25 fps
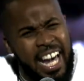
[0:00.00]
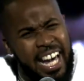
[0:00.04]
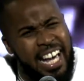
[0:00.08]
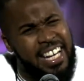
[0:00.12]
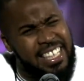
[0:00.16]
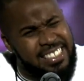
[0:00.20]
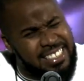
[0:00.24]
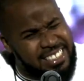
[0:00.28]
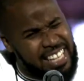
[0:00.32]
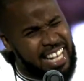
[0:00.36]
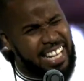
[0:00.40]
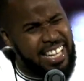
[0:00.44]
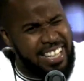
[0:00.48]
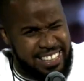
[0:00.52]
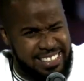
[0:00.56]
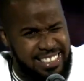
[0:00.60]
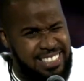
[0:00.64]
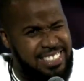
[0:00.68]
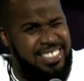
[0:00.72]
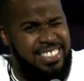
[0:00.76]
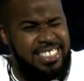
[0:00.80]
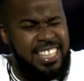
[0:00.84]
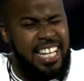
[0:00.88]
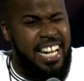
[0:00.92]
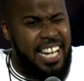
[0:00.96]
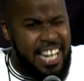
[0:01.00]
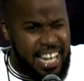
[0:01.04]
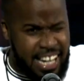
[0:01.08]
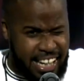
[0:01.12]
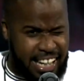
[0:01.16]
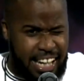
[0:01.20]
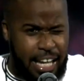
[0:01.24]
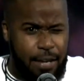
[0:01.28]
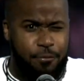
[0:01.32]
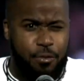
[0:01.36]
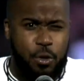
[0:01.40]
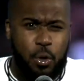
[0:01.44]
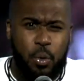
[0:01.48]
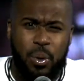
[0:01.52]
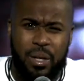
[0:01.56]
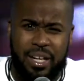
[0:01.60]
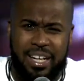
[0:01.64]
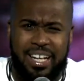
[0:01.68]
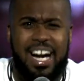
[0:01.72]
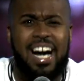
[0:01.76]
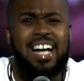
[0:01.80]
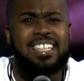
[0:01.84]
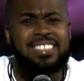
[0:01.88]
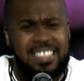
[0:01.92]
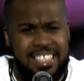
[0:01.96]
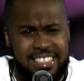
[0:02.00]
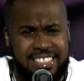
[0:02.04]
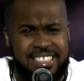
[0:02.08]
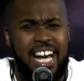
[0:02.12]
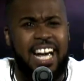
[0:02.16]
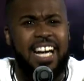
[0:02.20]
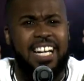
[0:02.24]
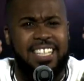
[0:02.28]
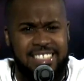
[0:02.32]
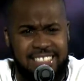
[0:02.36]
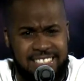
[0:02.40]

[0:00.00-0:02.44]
He can take your sin and give you the gut to take a